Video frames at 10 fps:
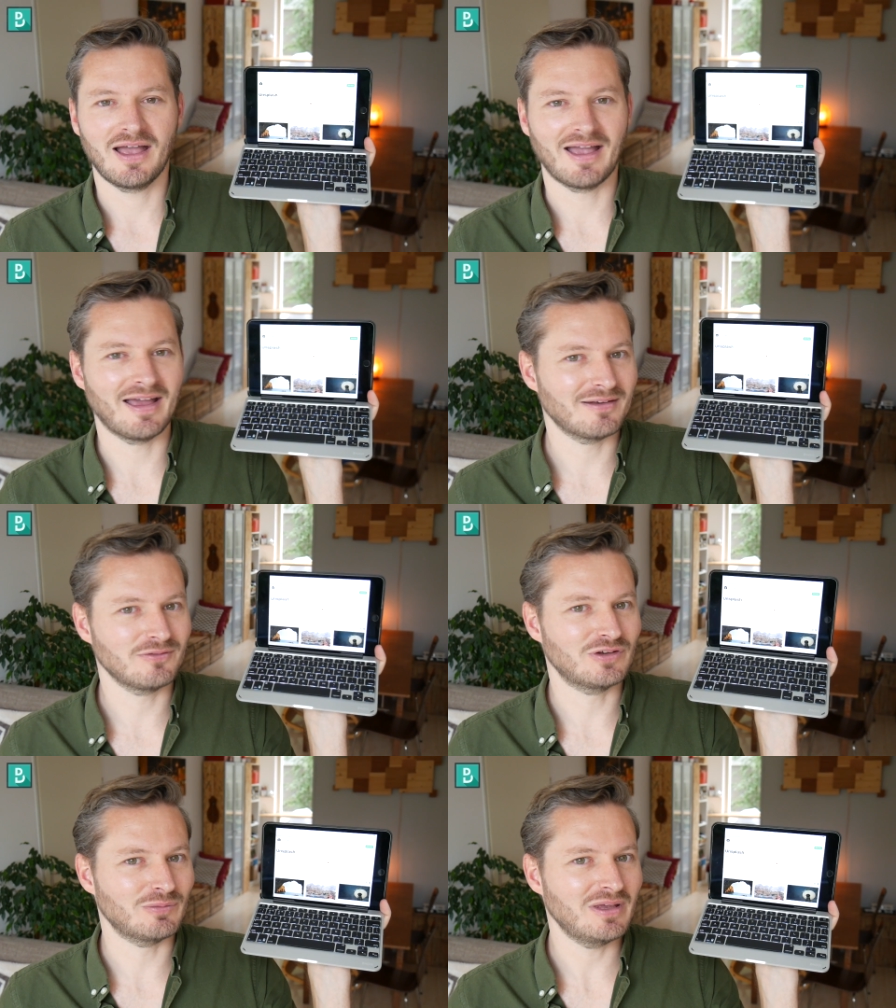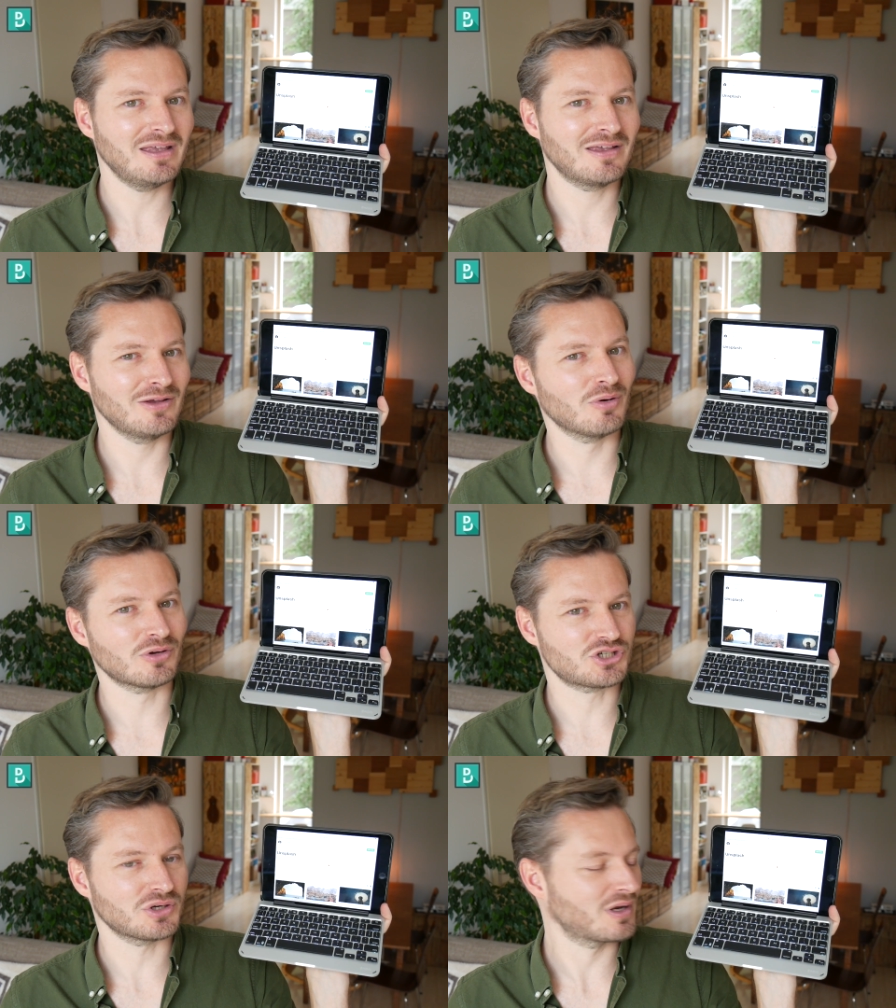And to me,
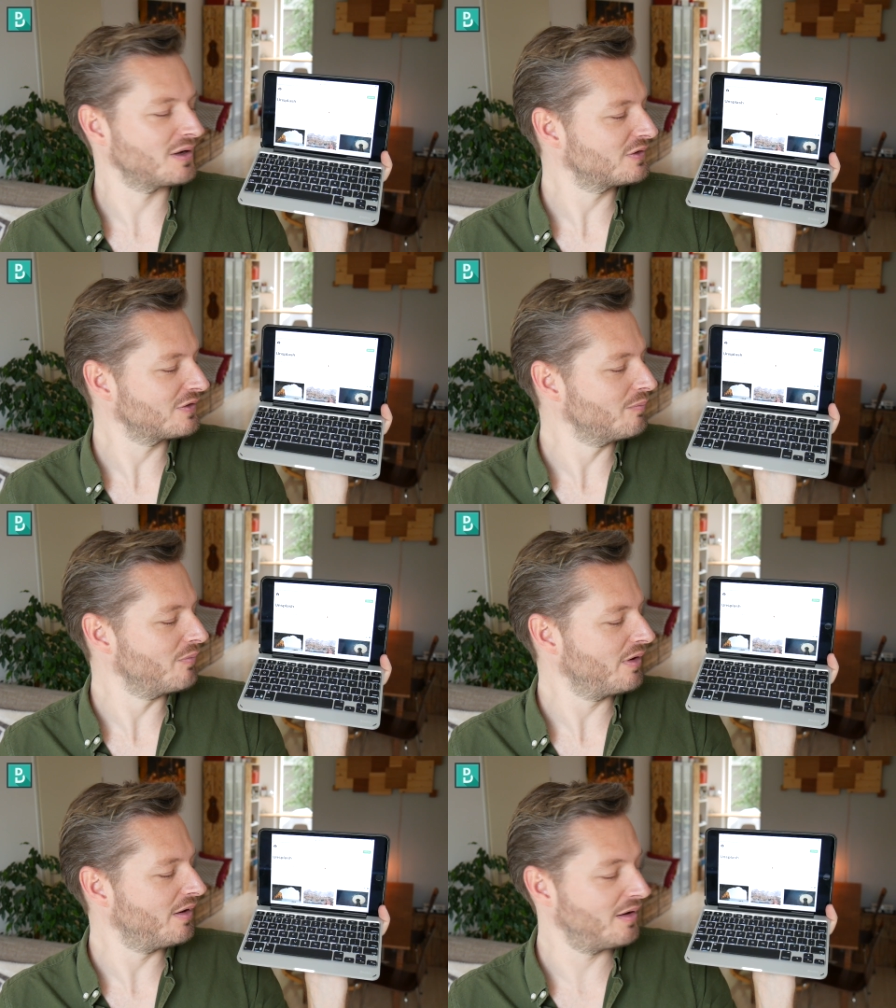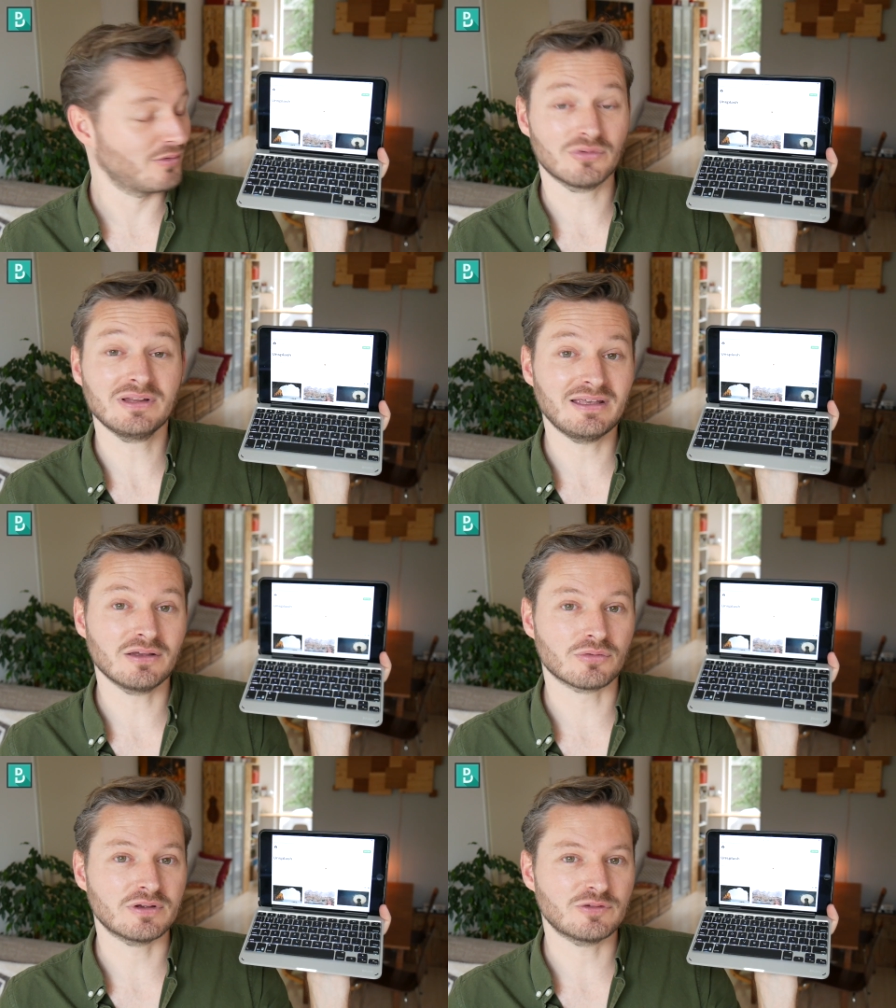keyboard shortcuts really
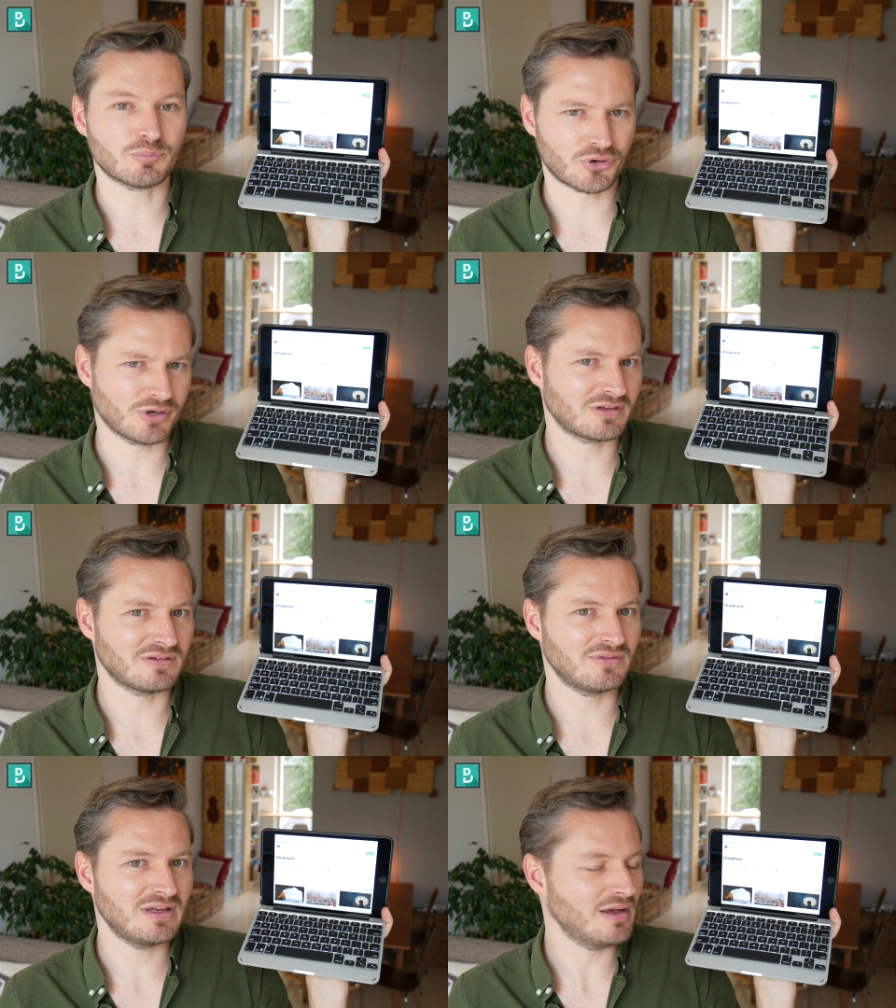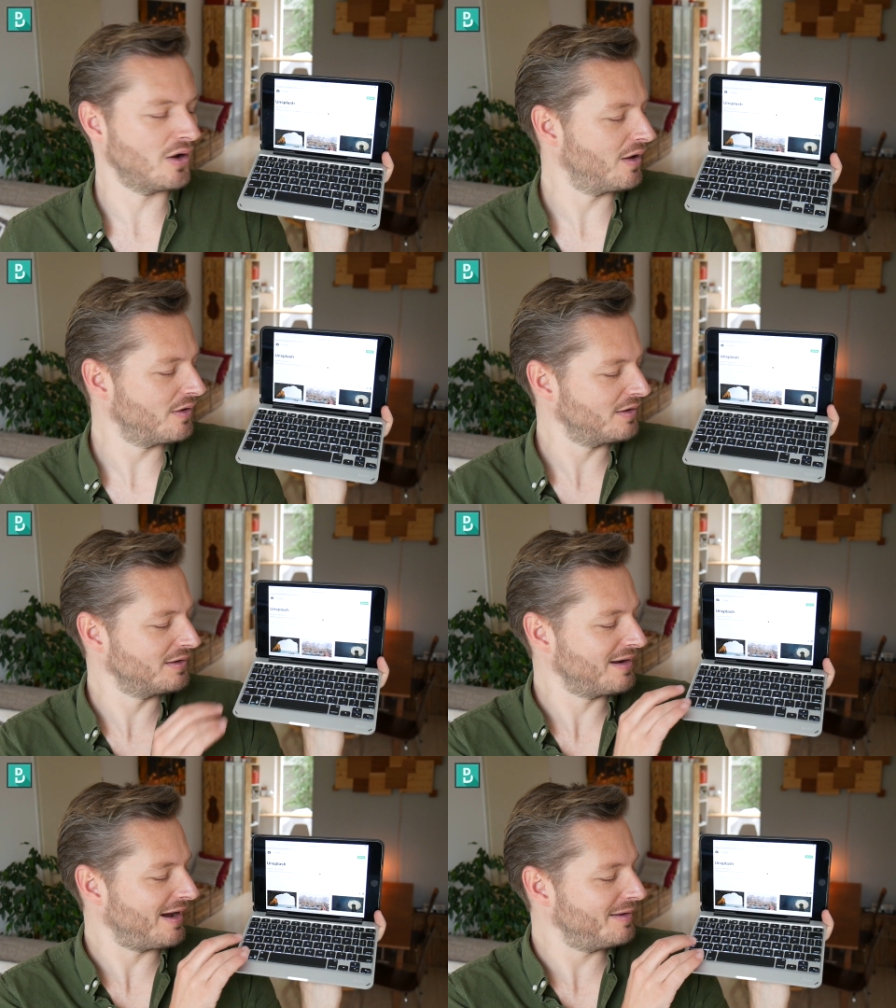increase productivity on
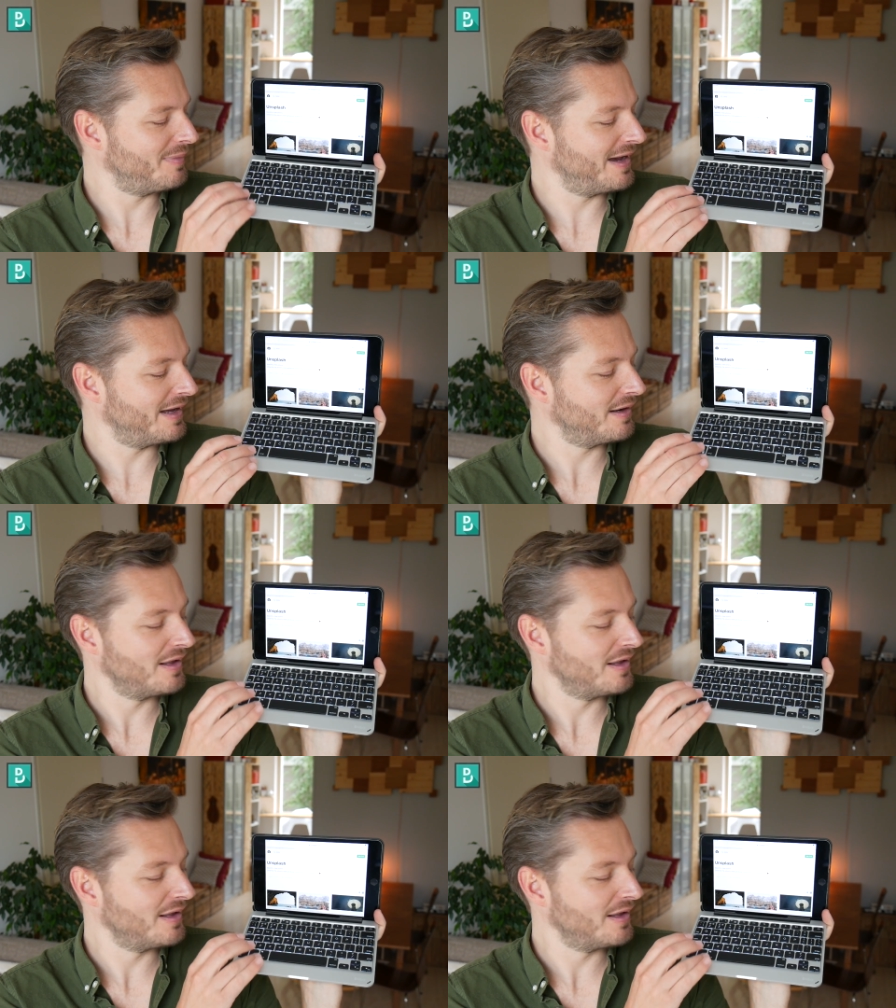an iPad.